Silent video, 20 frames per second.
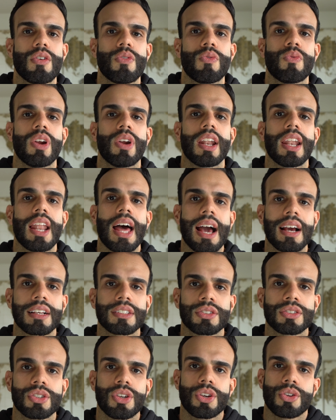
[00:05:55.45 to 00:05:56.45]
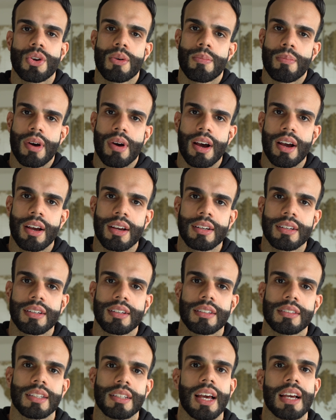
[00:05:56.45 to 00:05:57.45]
Relax your mind
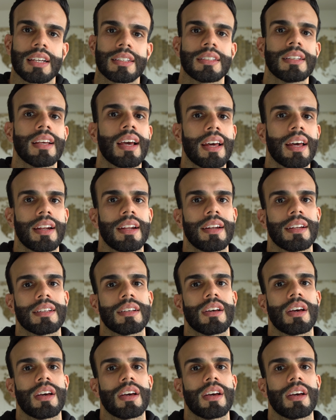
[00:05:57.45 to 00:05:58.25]
to actually head in a